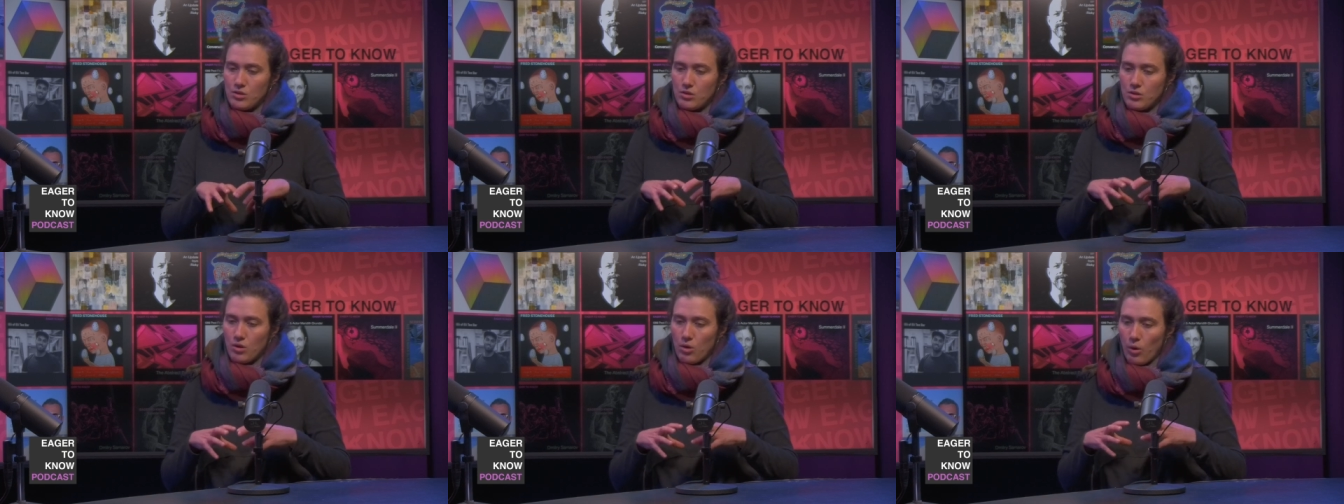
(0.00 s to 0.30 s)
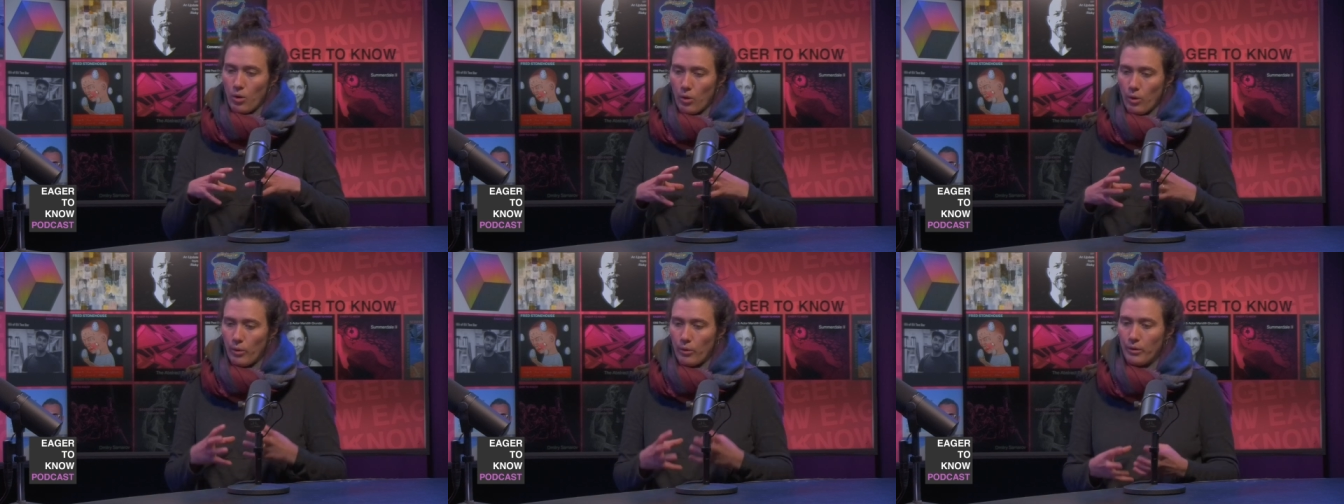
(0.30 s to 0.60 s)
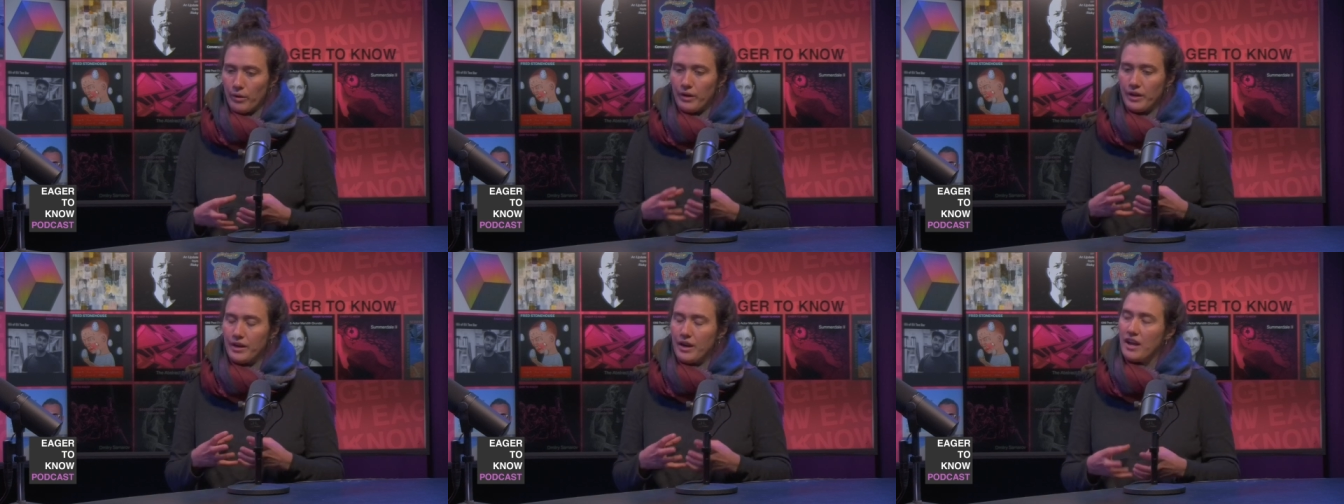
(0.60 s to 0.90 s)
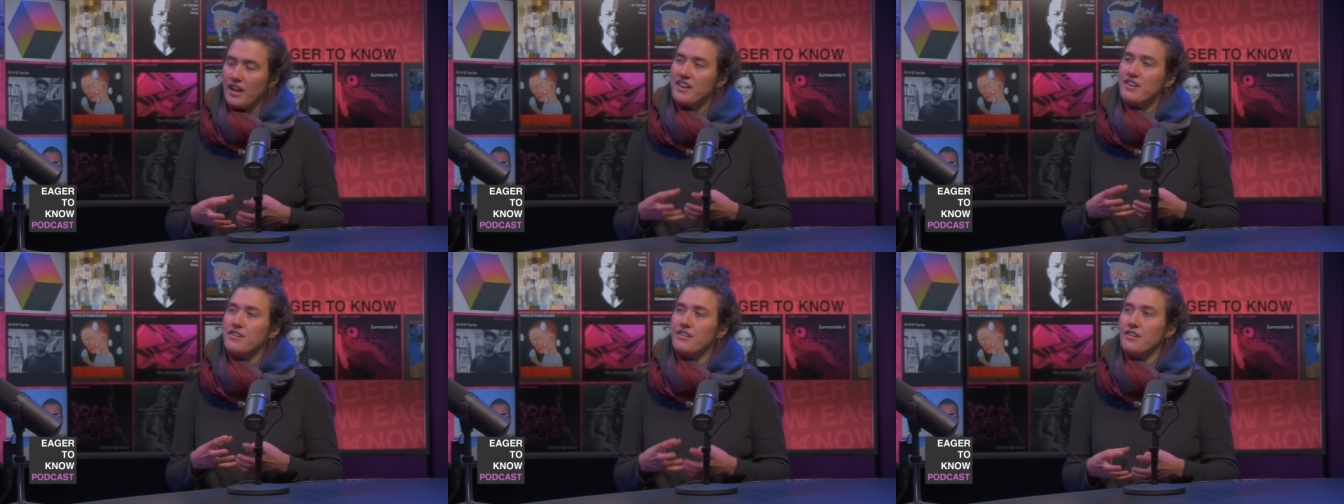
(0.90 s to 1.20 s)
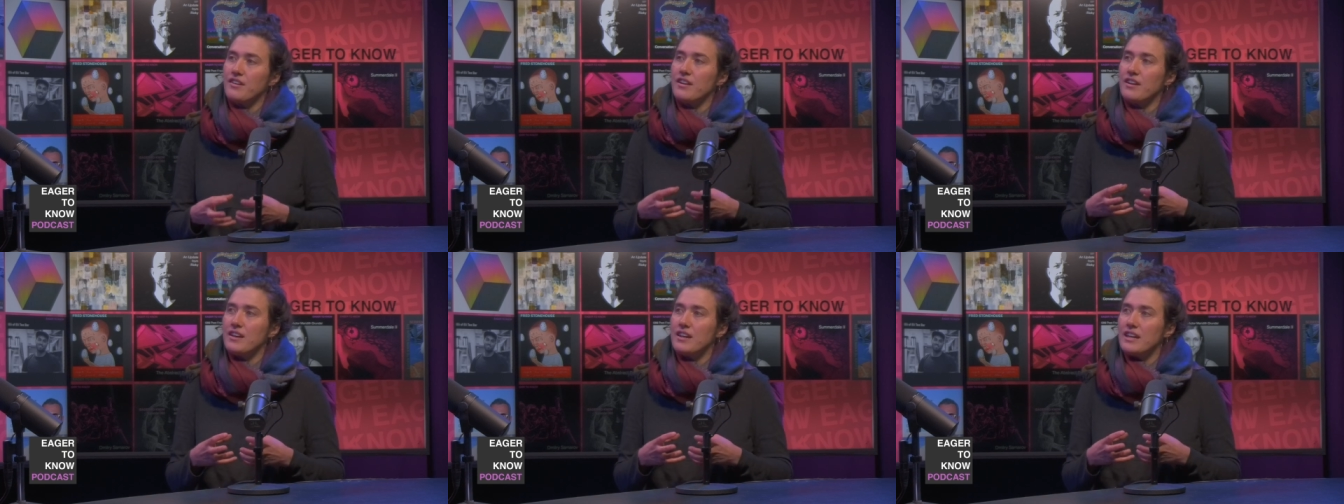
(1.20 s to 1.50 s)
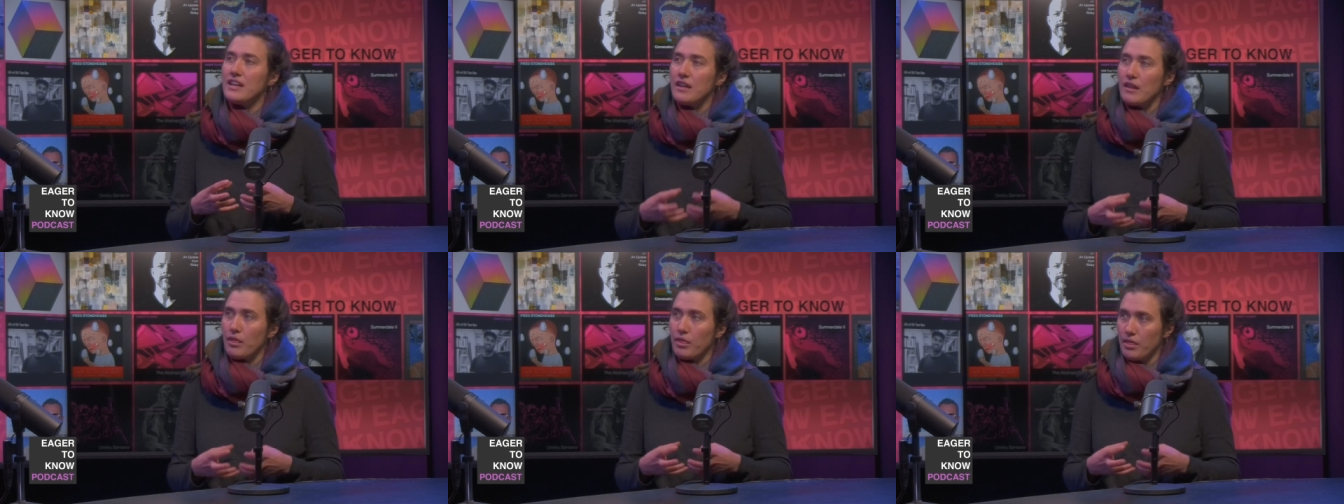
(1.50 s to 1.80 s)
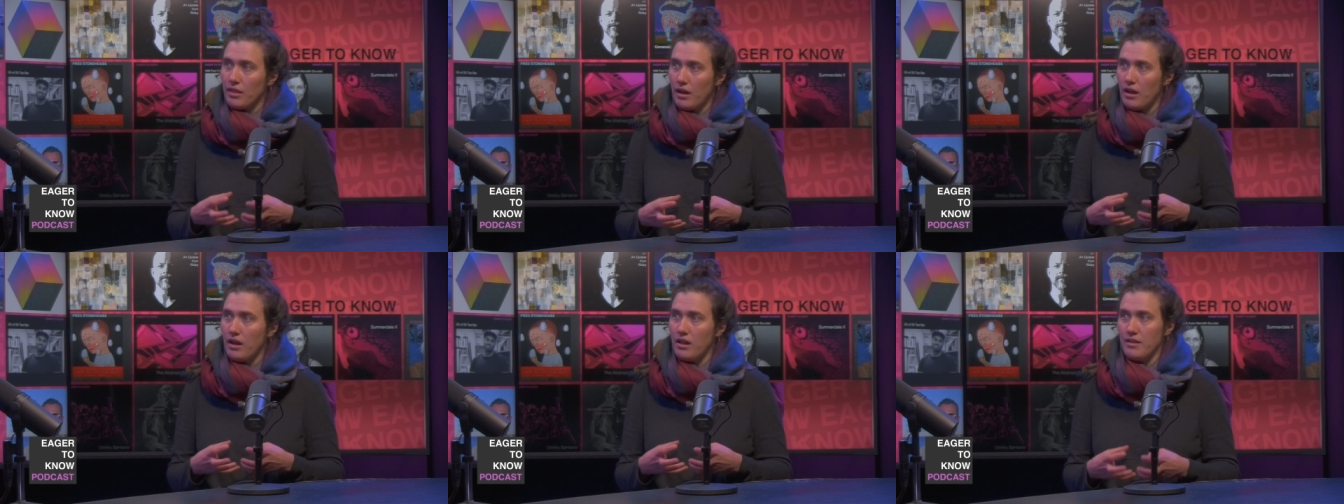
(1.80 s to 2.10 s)
core
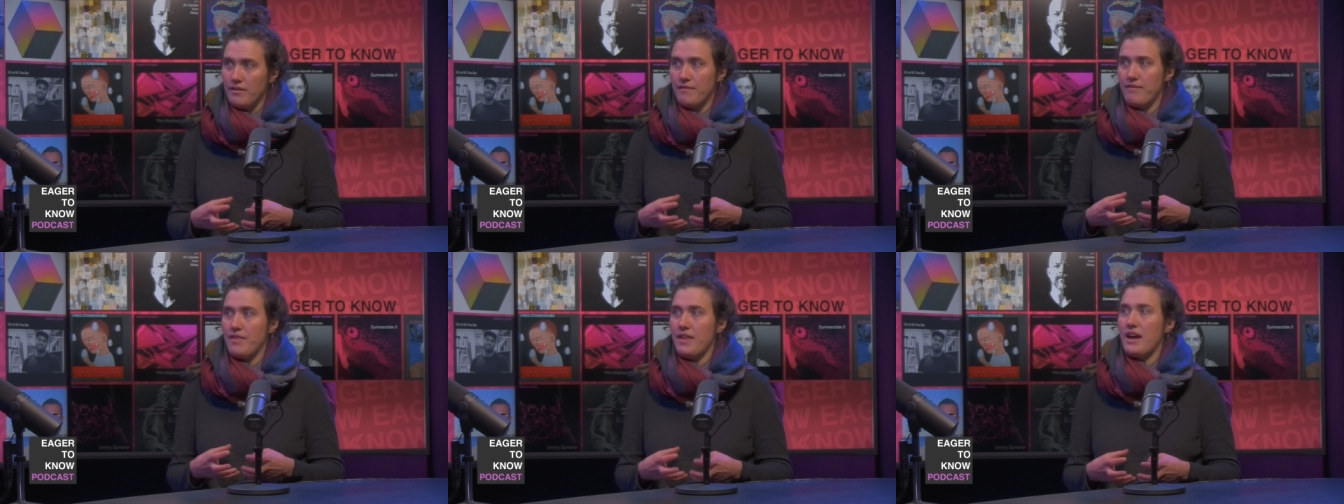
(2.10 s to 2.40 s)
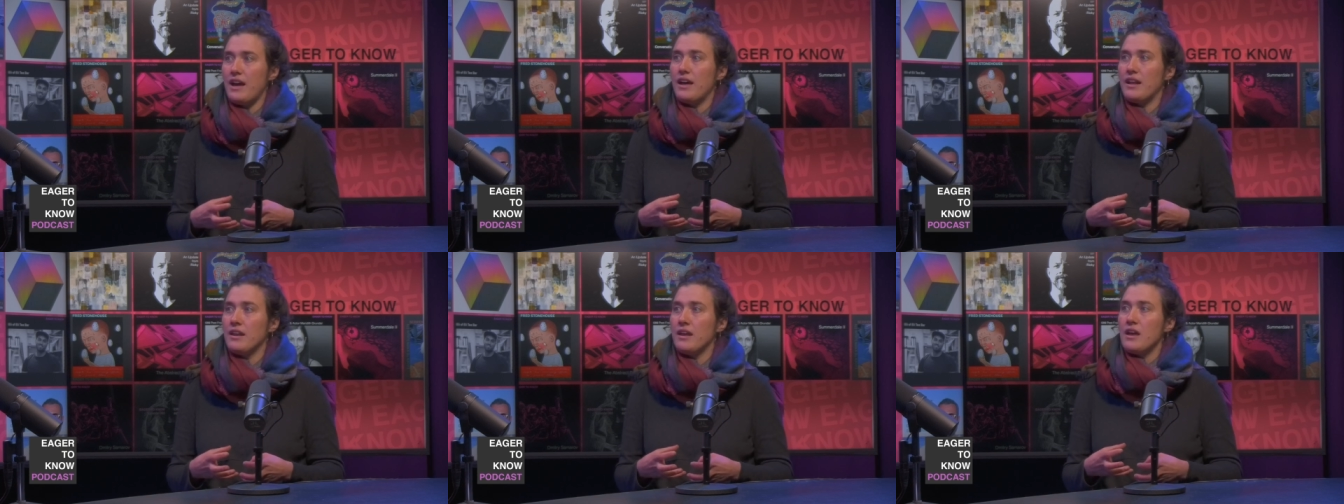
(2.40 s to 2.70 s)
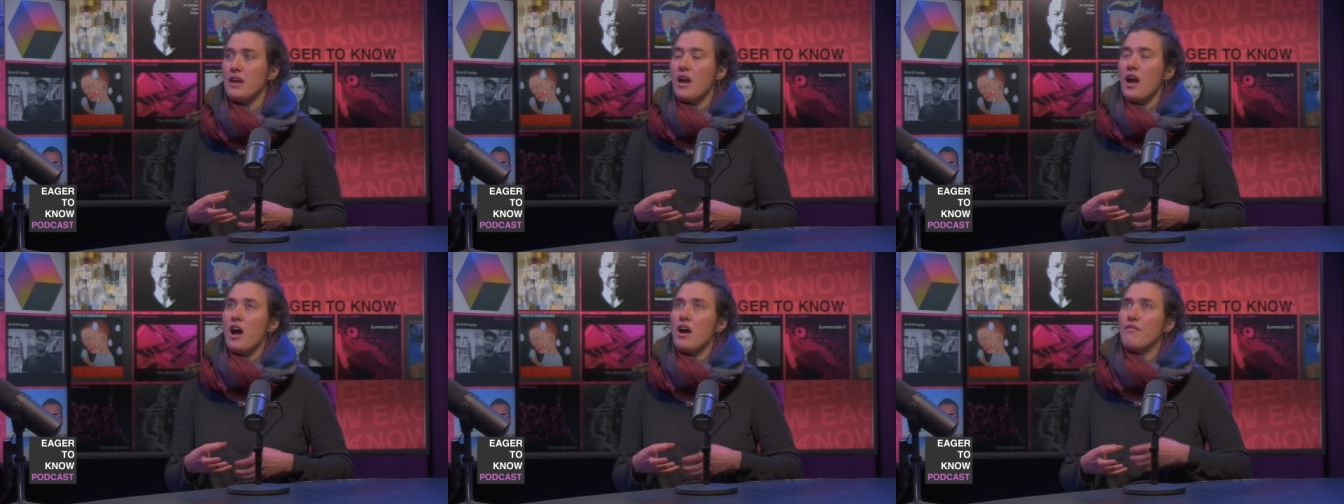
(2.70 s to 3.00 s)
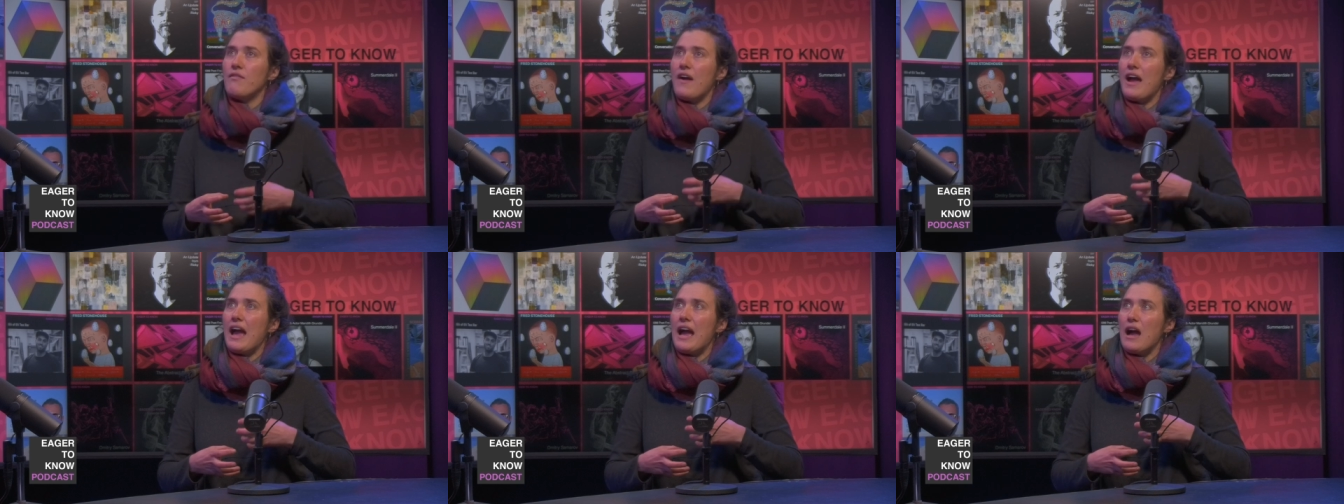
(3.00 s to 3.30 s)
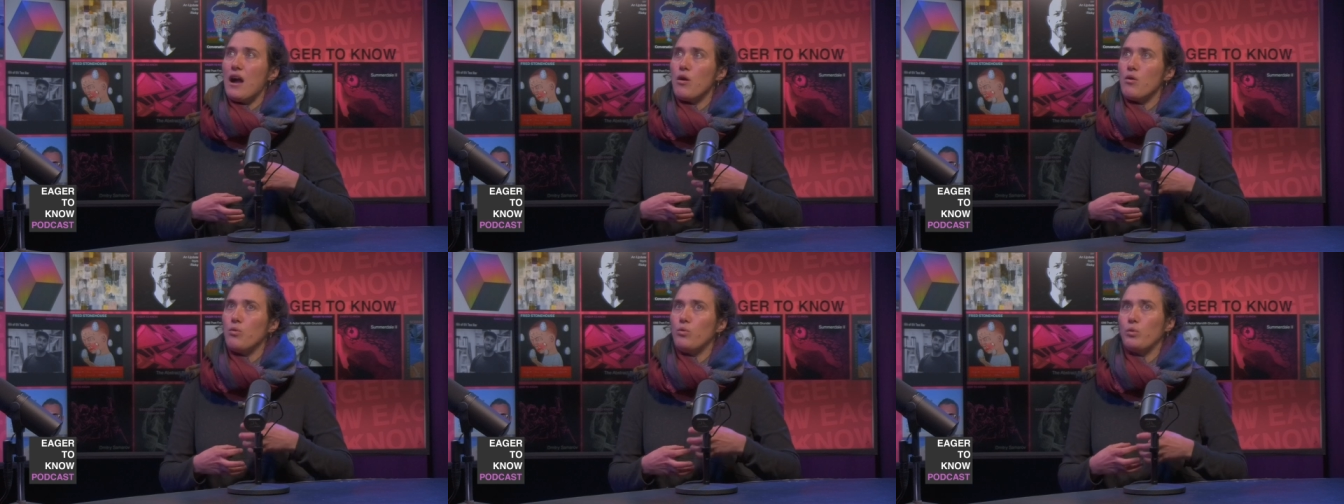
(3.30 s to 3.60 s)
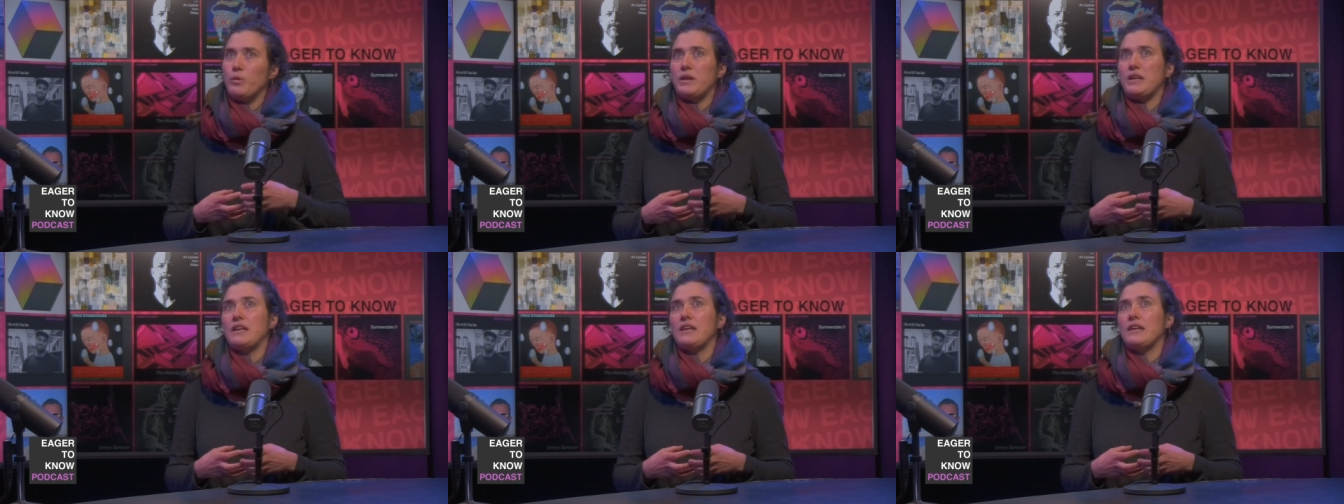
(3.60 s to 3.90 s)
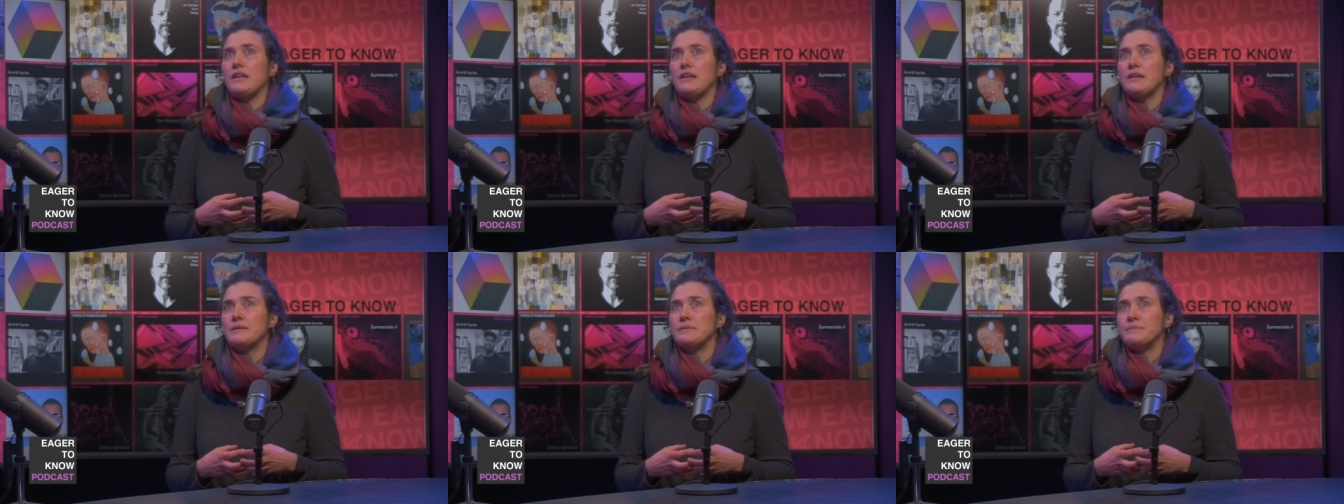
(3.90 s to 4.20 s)
underneath all of that of how we